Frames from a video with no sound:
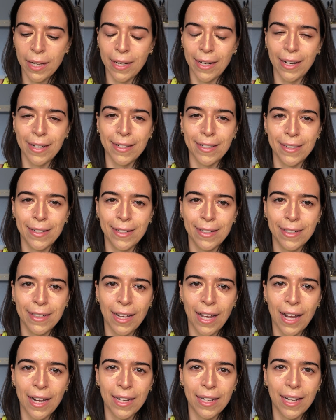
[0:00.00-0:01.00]
and I
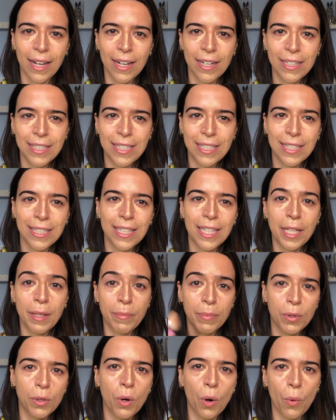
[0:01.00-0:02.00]
didn't
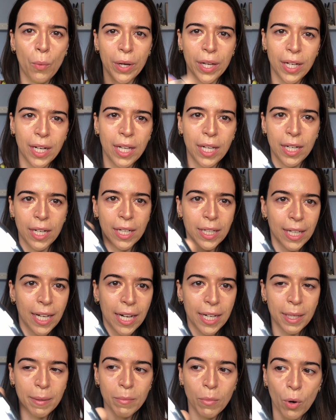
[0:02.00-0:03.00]
keep going in and
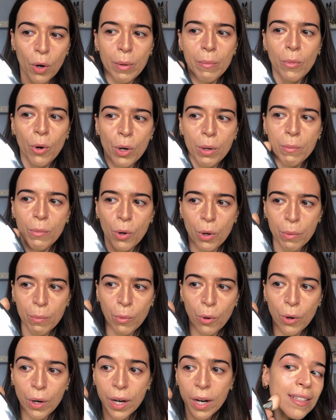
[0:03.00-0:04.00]
getting
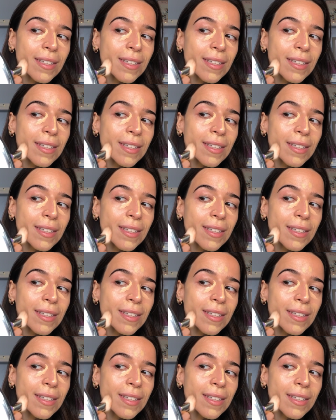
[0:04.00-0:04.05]
more.